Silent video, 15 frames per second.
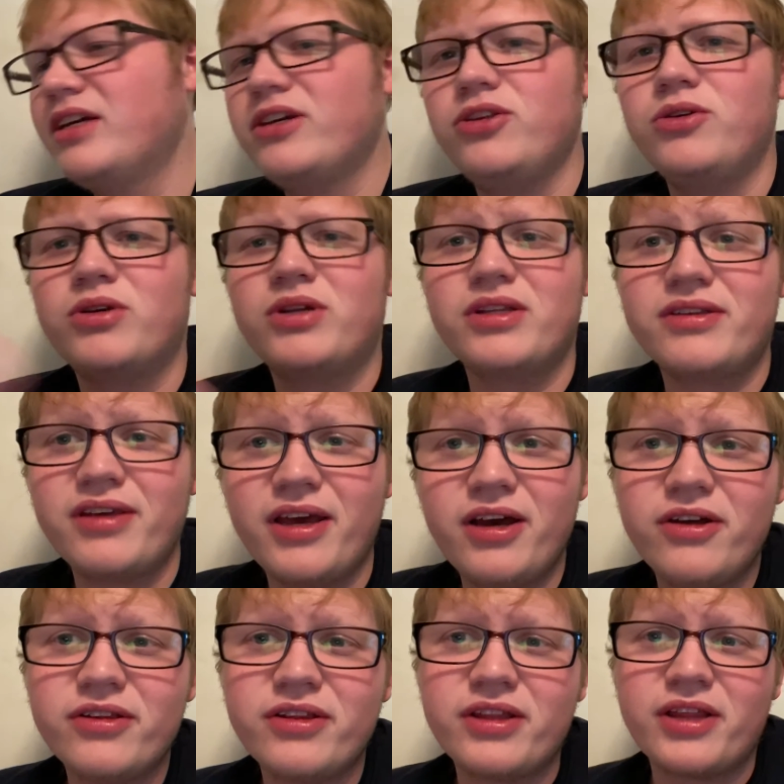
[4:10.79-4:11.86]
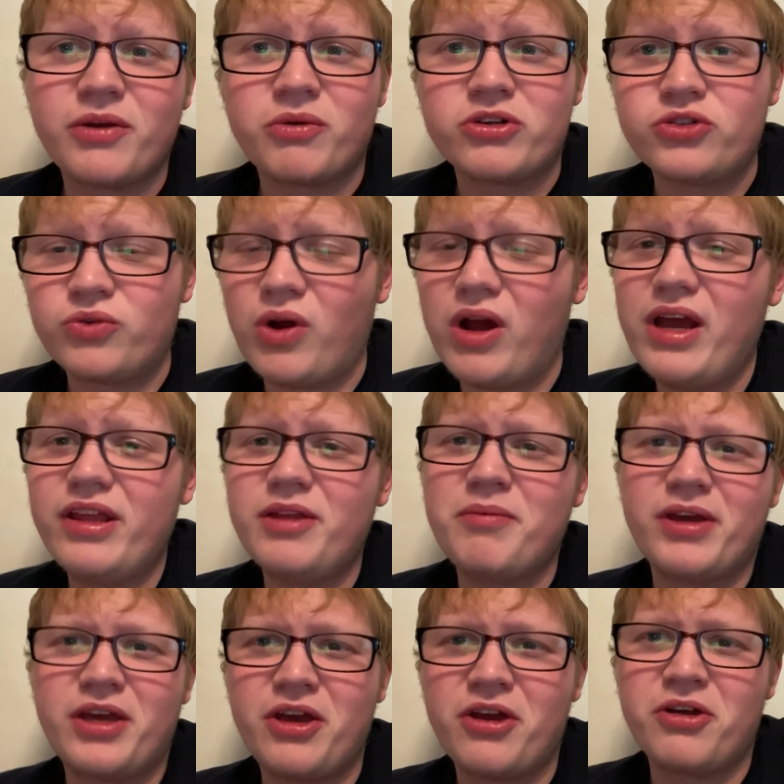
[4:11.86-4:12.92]
You could tell that they were trying to
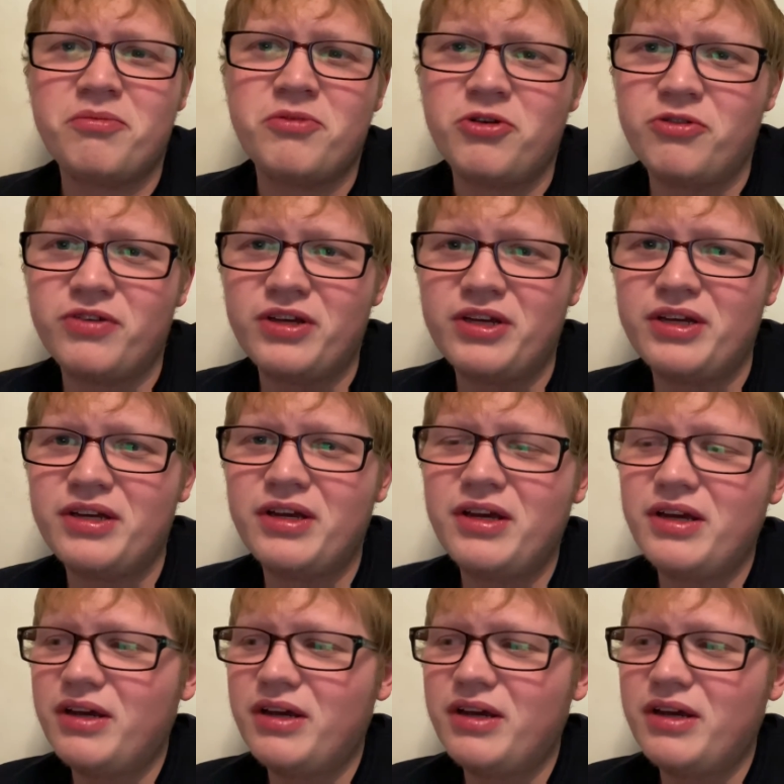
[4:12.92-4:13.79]
make a good movie.